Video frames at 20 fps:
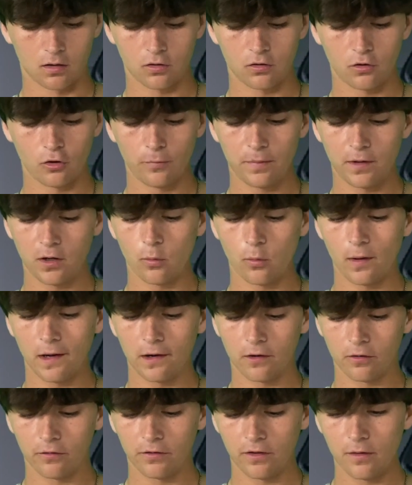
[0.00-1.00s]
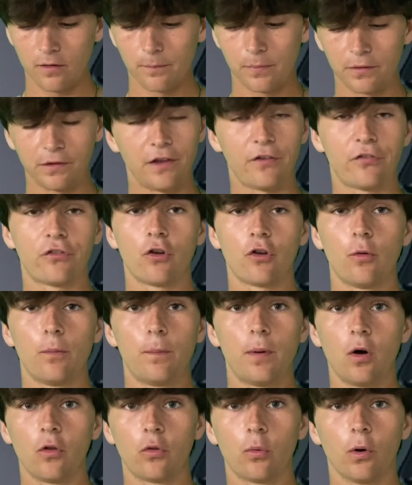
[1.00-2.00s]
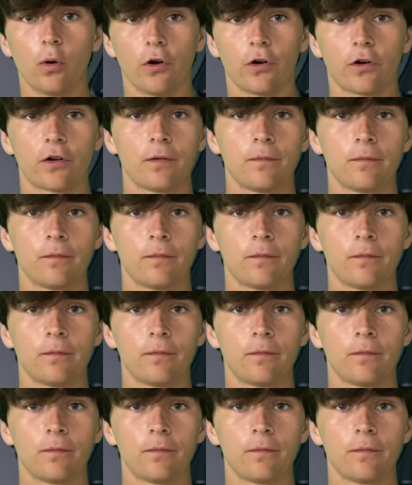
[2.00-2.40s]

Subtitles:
little bit of wear on them, but they still both work.